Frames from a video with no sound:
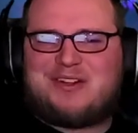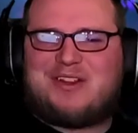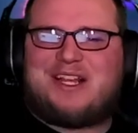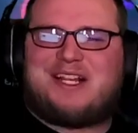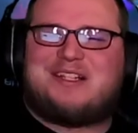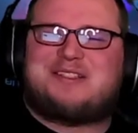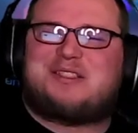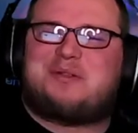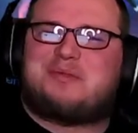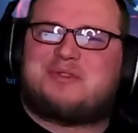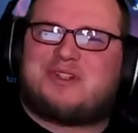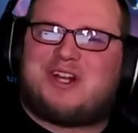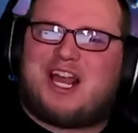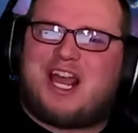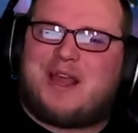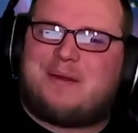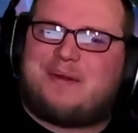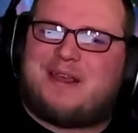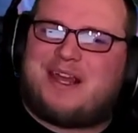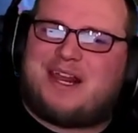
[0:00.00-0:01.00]
to like and
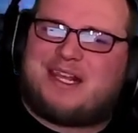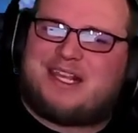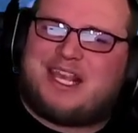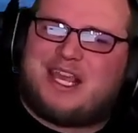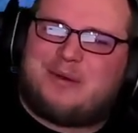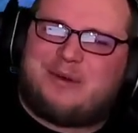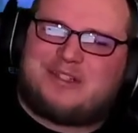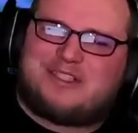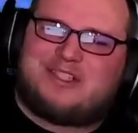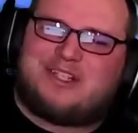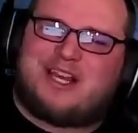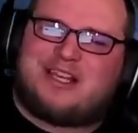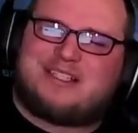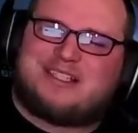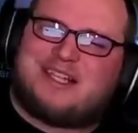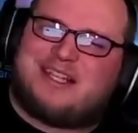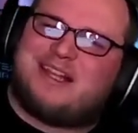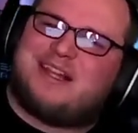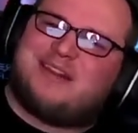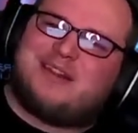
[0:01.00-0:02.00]
subscribe, and I can't wait to see you guys
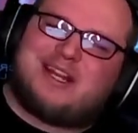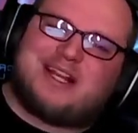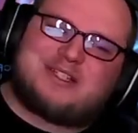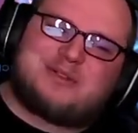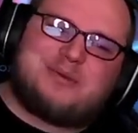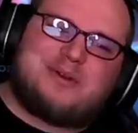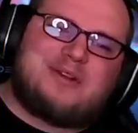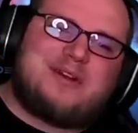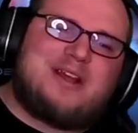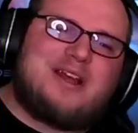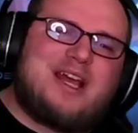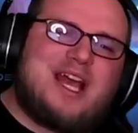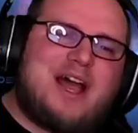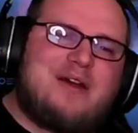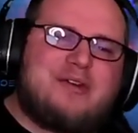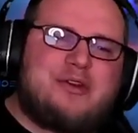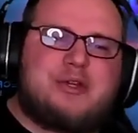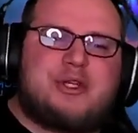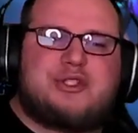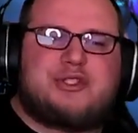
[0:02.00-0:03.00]
in the next one. Have
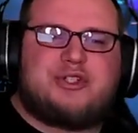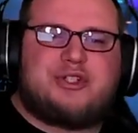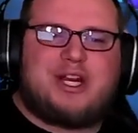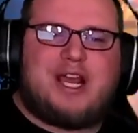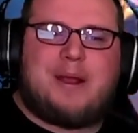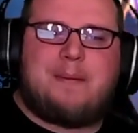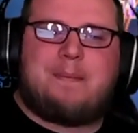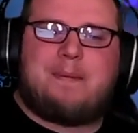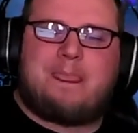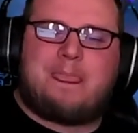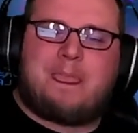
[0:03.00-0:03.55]
a good rest of your day.